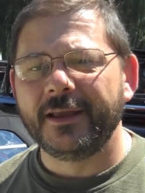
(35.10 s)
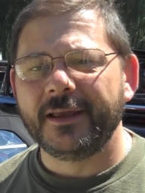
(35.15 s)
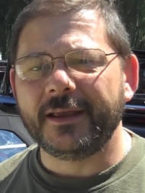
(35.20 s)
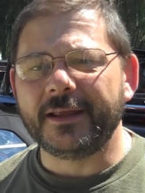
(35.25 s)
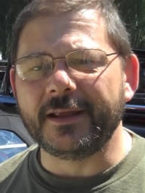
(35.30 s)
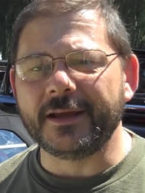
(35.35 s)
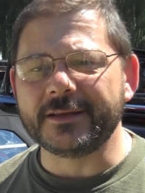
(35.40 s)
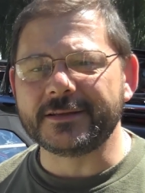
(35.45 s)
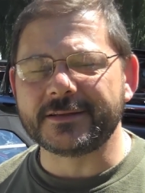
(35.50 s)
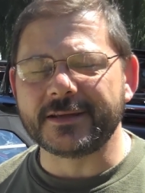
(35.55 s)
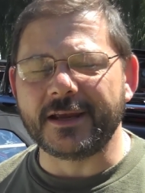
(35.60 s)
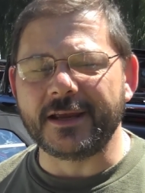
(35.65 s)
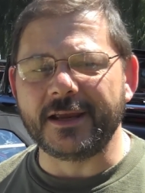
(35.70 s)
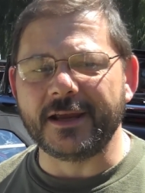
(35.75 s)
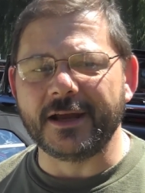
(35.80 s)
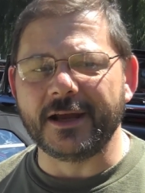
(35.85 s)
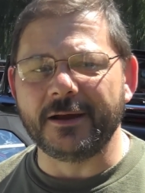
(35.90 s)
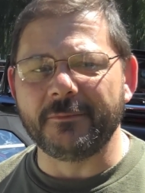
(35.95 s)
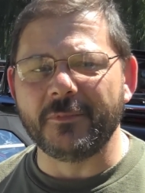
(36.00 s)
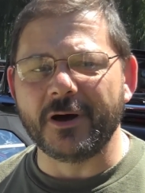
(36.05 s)
It has a
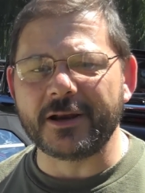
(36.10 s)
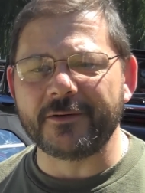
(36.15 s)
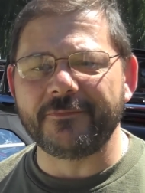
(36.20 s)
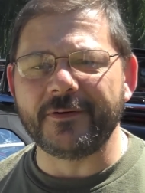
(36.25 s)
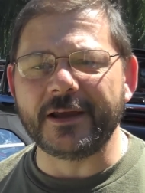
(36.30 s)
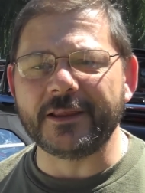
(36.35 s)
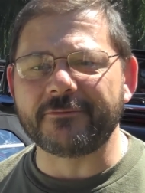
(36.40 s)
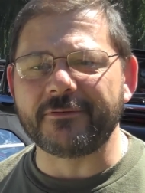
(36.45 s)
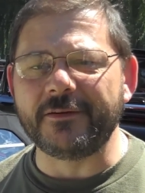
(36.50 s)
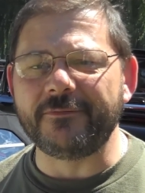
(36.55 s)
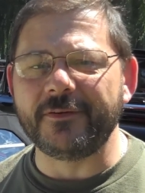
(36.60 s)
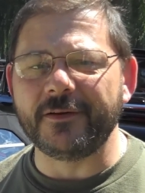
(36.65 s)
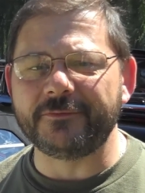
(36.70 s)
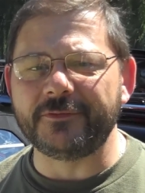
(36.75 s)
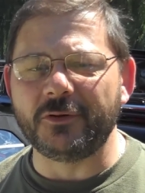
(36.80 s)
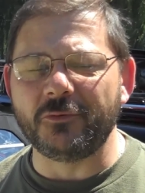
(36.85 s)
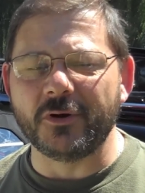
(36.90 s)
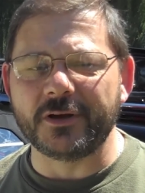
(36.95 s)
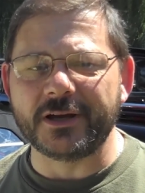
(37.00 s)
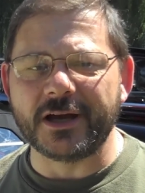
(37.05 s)
modified
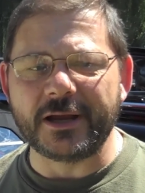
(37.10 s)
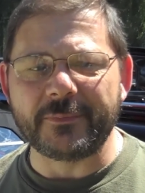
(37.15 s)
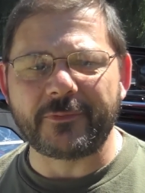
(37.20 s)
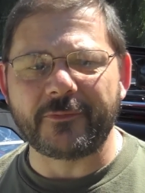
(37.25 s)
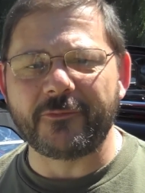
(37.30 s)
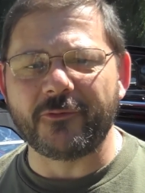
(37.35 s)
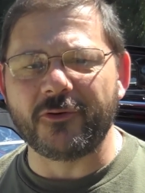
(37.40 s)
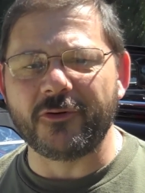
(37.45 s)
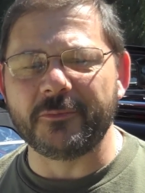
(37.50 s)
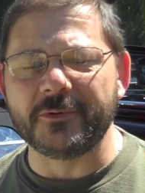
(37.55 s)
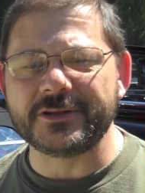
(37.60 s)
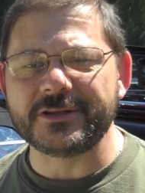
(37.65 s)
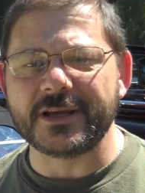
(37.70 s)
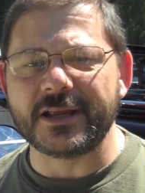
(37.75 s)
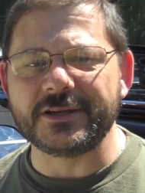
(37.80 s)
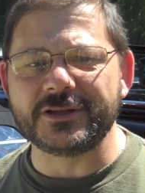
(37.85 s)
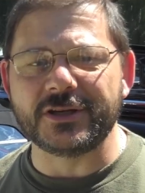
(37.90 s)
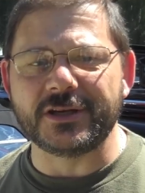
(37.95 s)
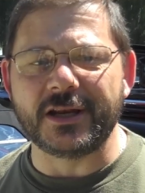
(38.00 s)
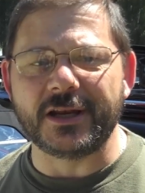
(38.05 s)
351 high-performance
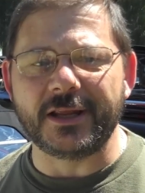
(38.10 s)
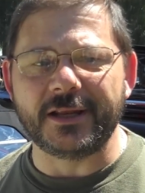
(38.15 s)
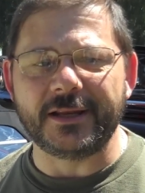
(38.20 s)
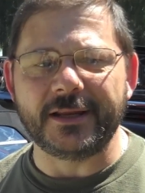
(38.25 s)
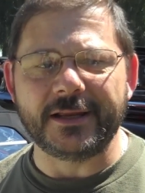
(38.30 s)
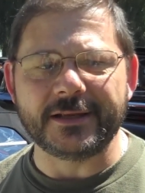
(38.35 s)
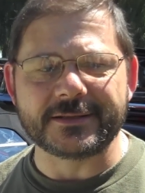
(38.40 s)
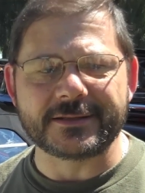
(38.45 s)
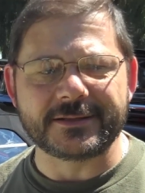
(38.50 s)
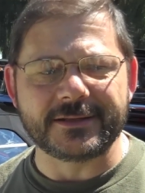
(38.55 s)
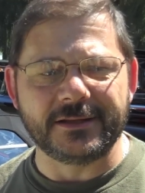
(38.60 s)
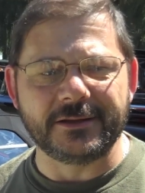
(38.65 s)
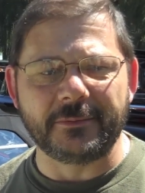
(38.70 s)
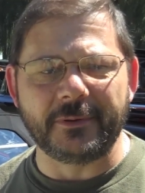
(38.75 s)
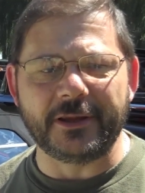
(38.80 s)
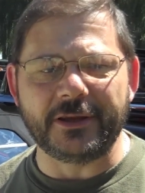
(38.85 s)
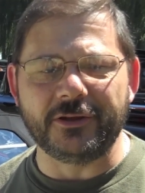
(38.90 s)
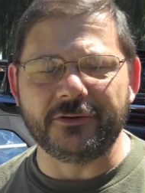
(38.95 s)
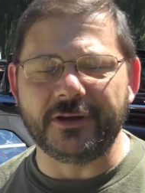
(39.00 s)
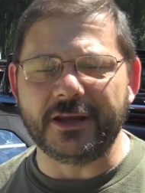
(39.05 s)
engine in it. It's a little
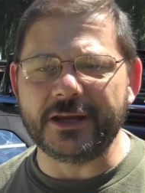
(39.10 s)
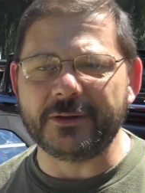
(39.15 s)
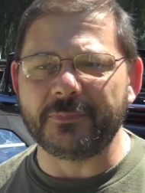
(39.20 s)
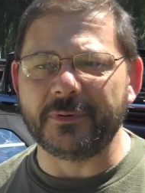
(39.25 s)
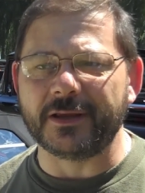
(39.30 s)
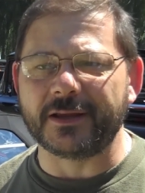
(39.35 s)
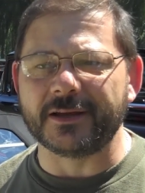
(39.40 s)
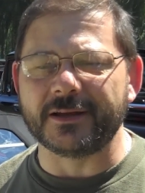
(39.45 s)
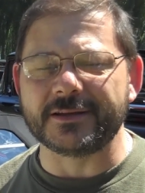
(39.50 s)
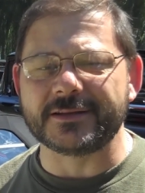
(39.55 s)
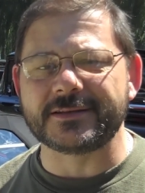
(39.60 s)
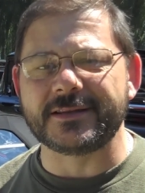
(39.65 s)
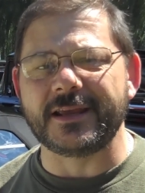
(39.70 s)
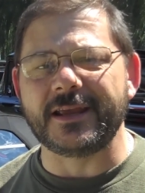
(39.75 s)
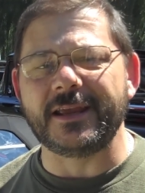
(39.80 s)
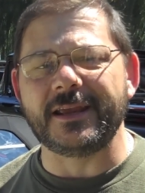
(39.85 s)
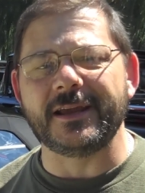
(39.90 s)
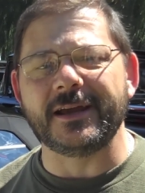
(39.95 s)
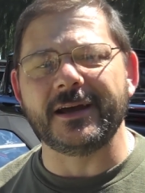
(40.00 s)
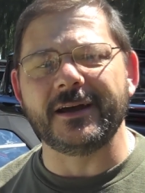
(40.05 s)
bit unique because
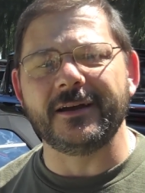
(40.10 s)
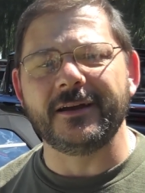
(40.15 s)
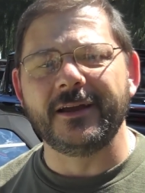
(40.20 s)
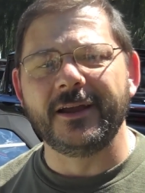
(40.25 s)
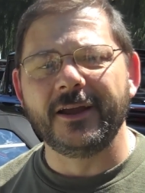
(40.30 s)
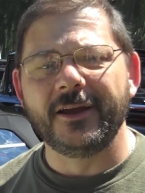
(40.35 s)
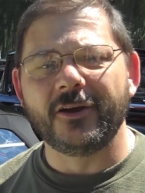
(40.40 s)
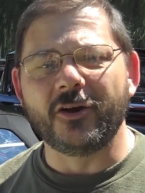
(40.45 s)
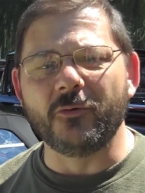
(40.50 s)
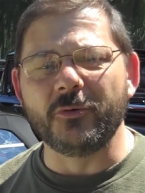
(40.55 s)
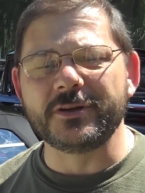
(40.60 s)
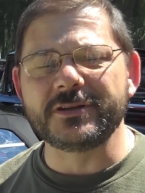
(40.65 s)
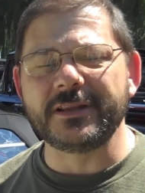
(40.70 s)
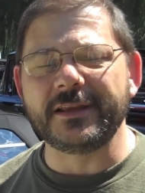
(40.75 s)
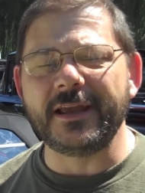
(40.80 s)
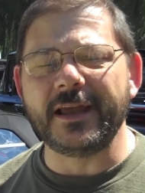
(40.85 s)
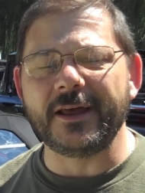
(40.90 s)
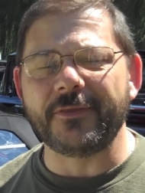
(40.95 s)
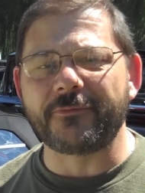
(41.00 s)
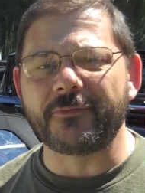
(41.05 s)
they
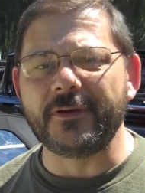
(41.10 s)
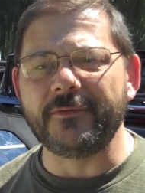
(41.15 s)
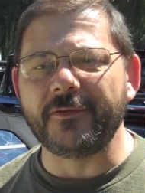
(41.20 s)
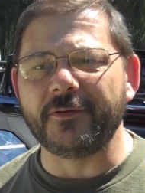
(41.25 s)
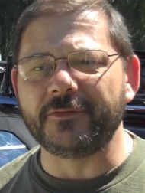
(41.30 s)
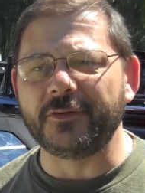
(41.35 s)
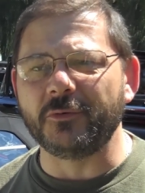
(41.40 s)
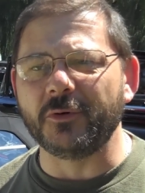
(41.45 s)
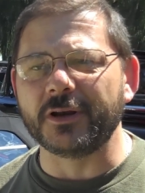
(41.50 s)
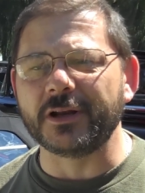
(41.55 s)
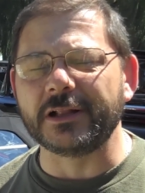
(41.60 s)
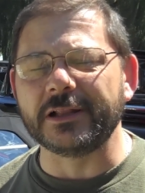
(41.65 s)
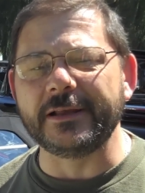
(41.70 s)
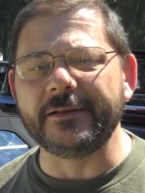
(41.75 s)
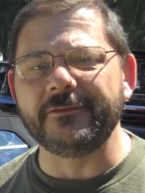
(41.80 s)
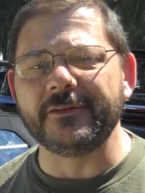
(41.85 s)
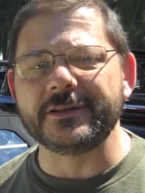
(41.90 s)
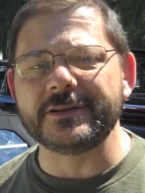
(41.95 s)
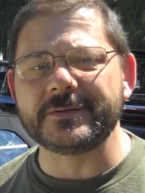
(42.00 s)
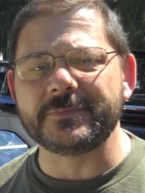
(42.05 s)
originally had 351
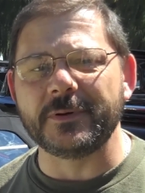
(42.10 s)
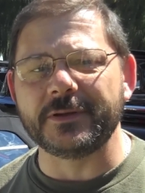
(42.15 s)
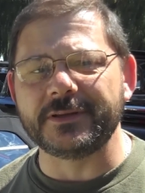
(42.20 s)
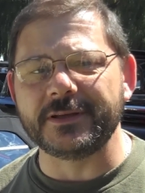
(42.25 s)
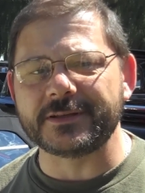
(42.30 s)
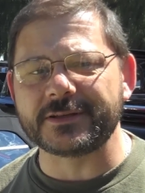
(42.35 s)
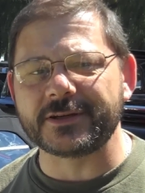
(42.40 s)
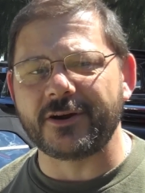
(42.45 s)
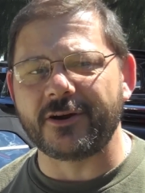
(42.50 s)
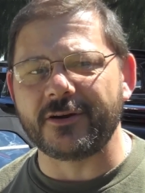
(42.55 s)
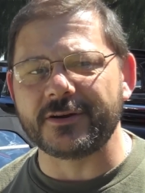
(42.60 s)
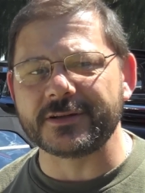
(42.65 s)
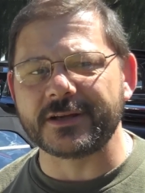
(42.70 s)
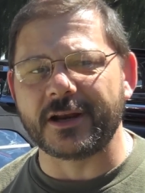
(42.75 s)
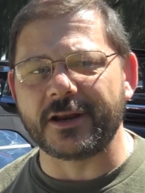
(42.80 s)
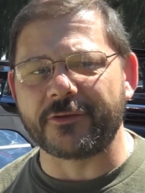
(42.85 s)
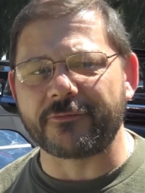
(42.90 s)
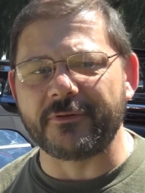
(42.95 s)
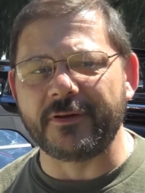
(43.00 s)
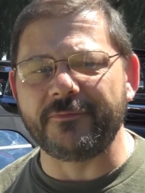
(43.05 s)
Clevelands, but this car has
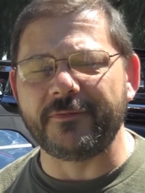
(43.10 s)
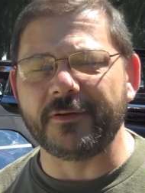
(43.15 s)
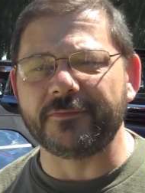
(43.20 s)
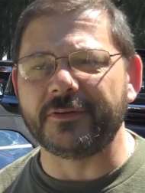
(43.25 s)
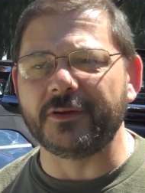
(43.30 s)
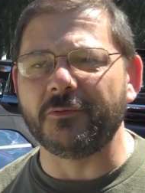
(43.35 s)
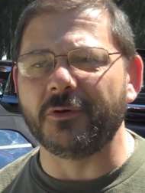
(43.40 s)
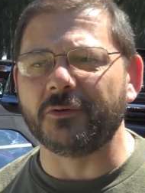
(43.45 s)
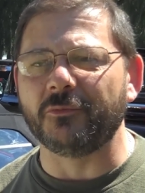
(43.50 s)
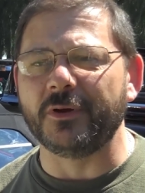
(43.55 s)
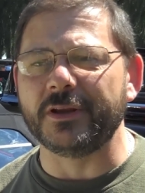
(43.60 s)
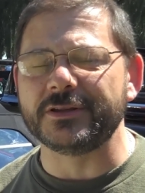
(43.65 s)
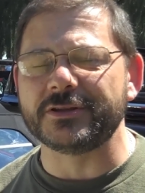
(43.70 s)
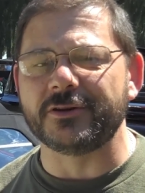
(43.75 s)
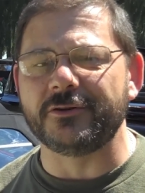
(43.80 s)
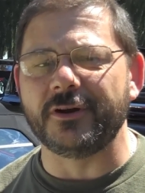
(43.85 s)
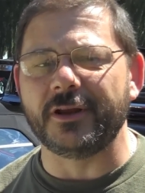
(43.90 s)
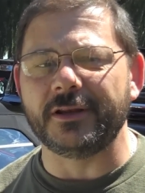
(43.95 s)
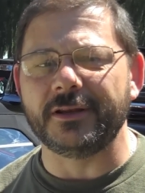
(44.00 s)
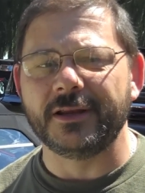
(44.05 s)
got a 351
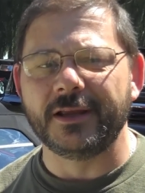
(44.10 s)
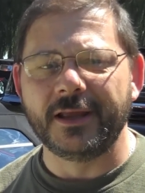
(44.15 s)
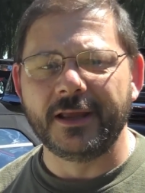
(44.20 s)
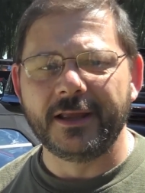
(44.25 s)
Windsor in it.